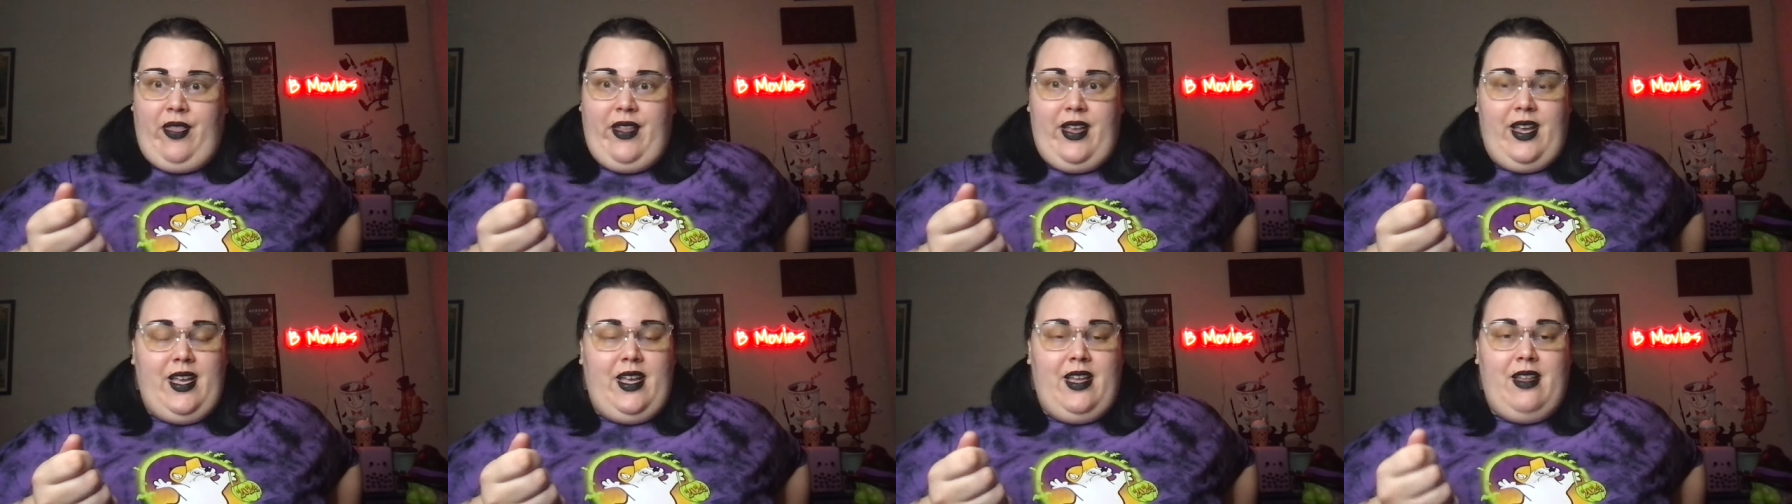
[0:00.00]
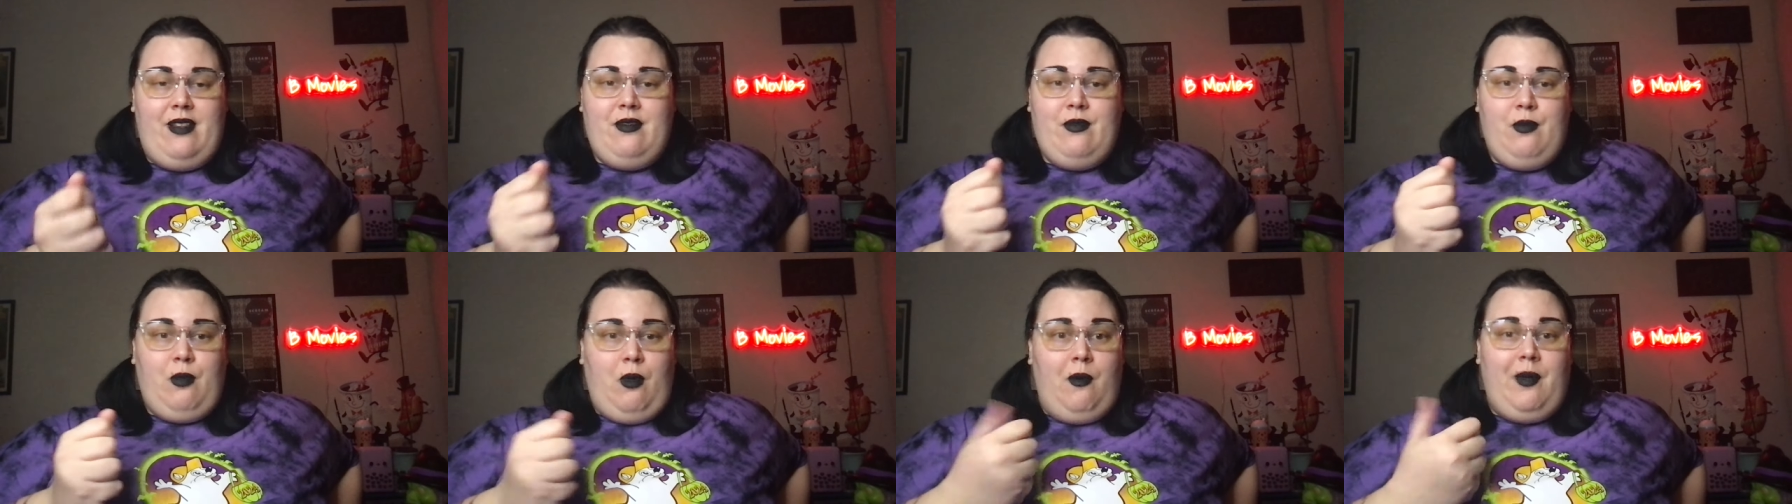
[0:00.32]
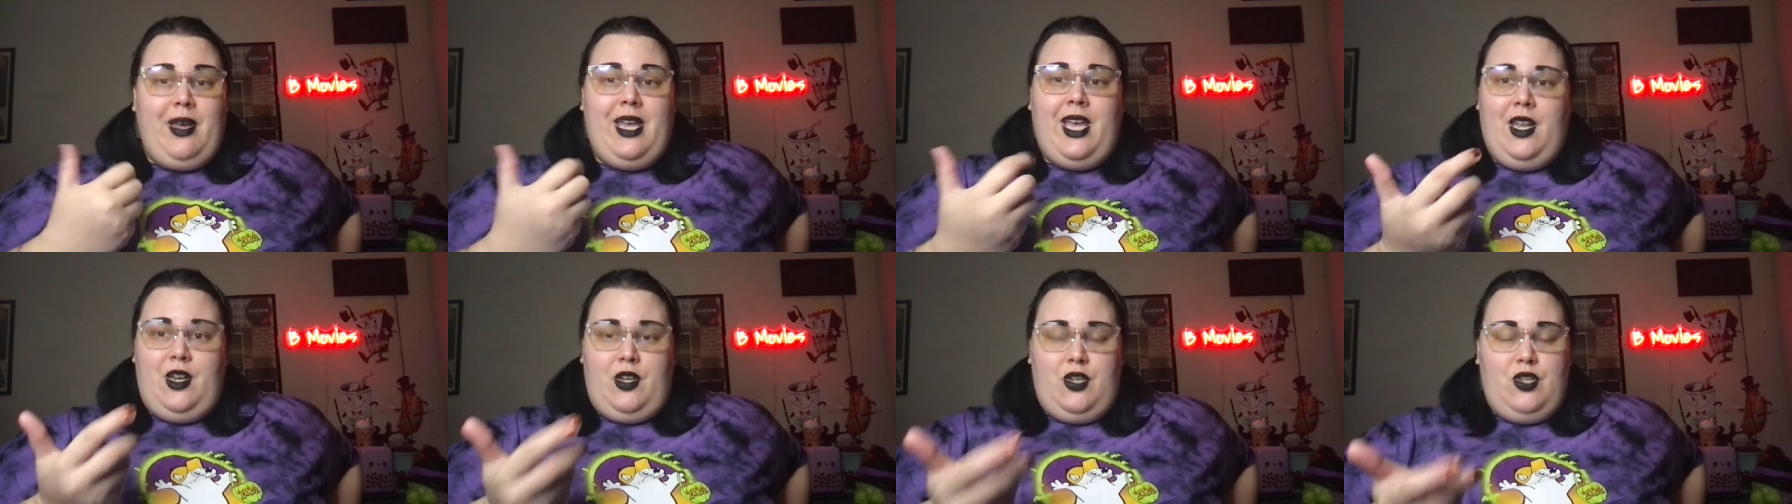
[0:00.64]
the what
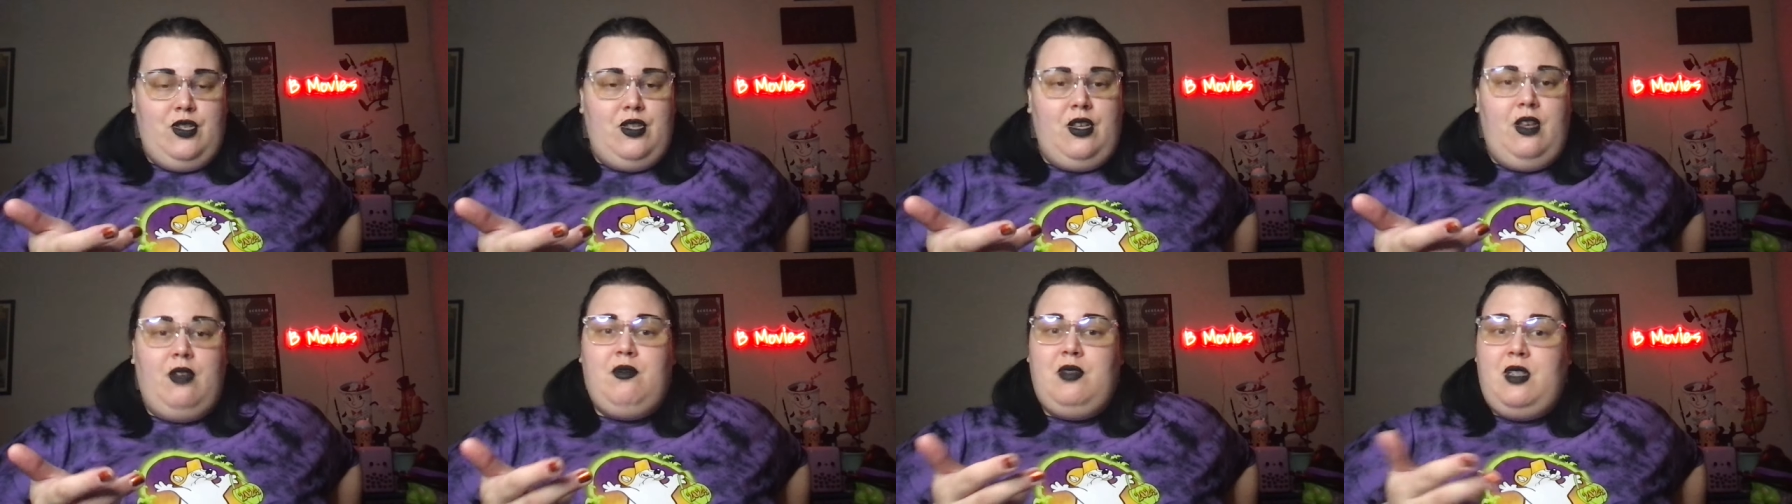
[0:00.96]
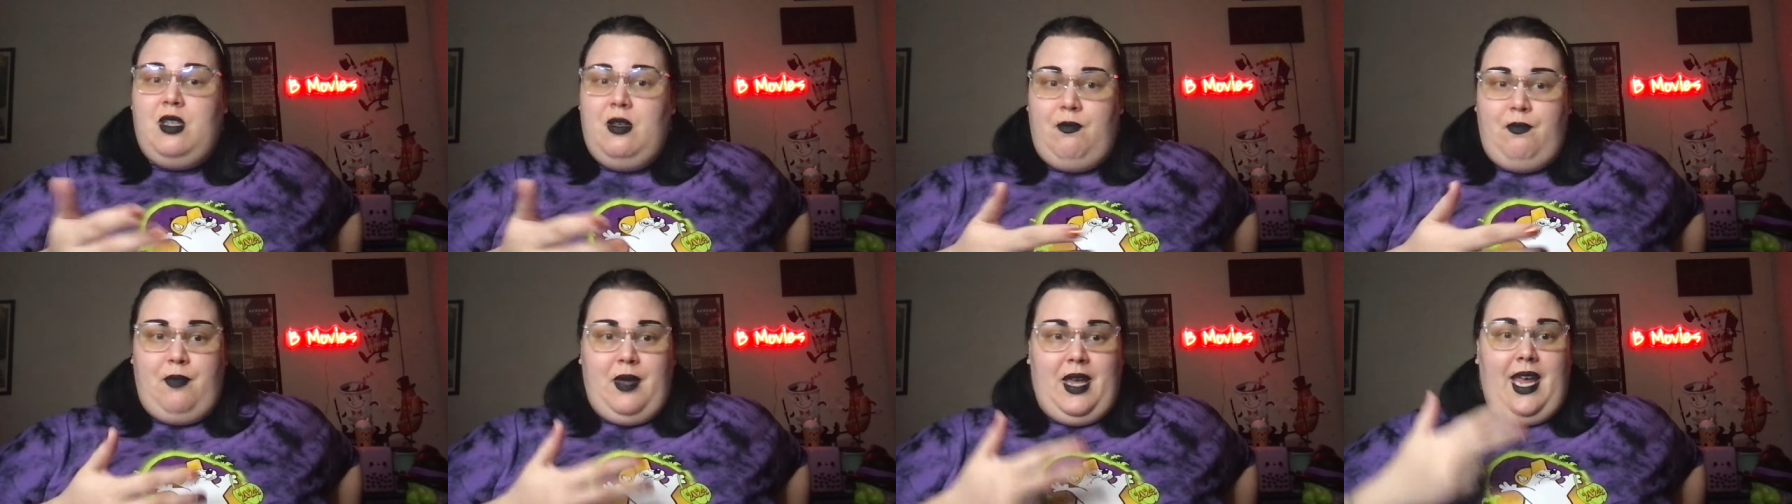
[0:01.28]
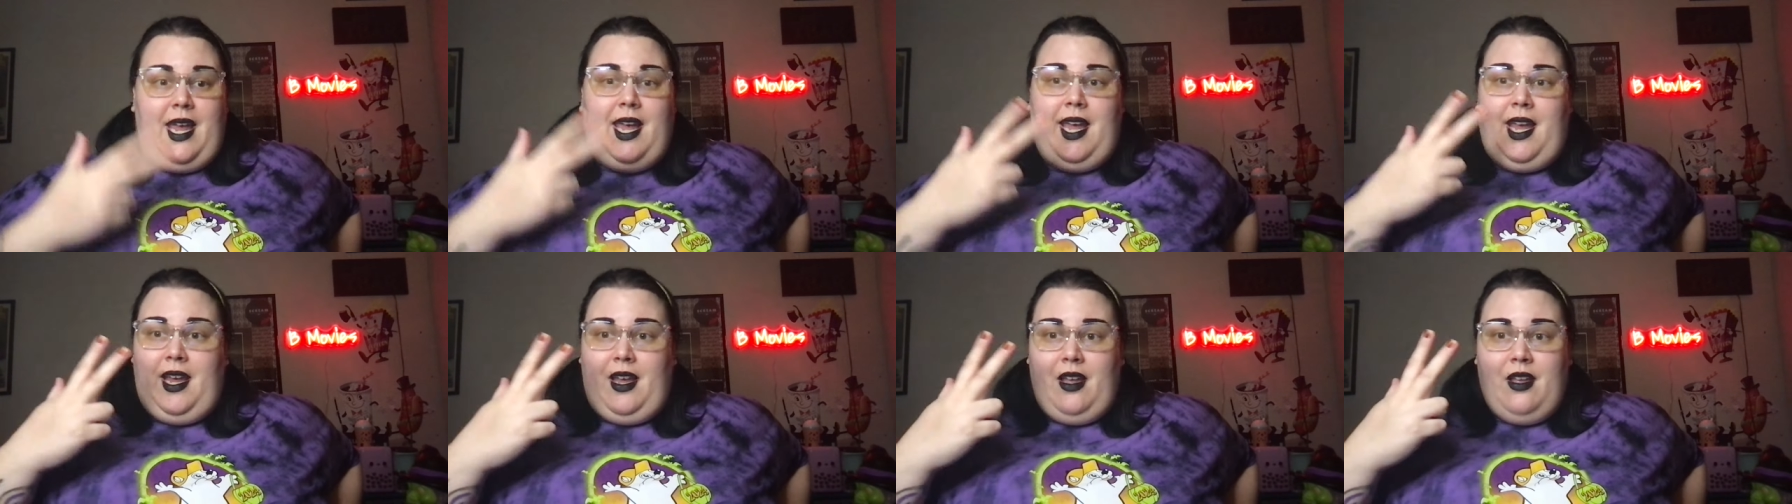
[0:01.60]
we can assume to
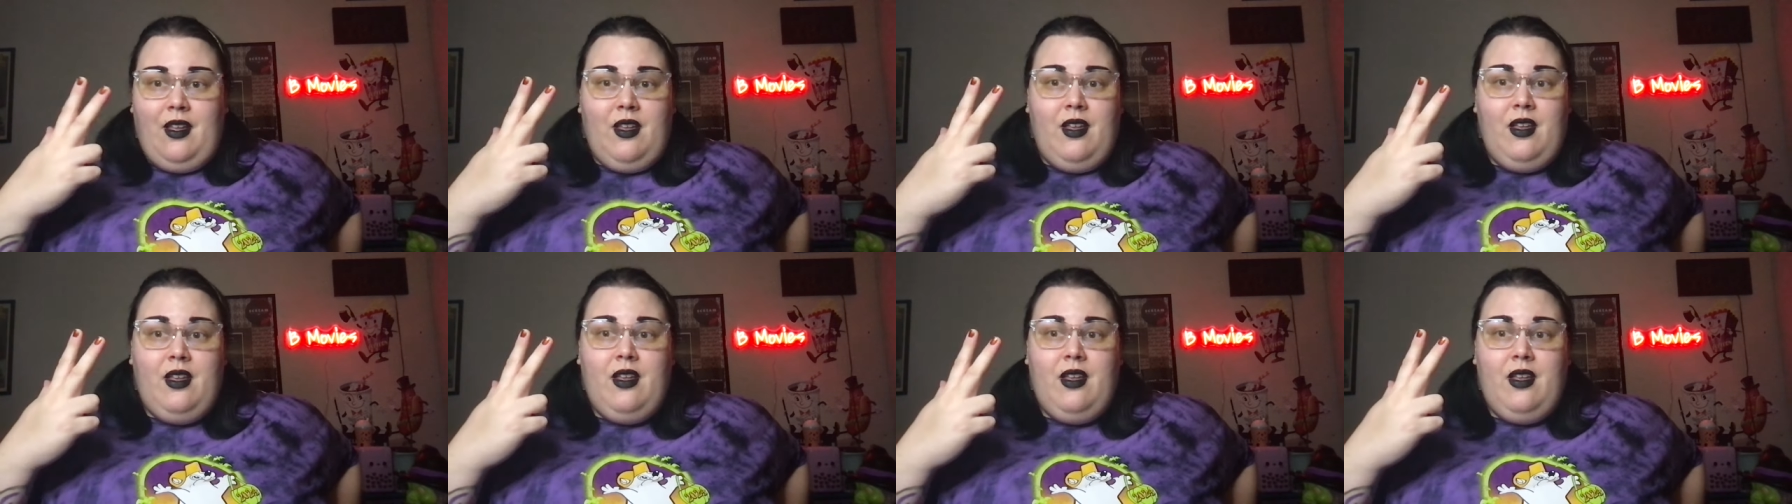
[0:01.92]
be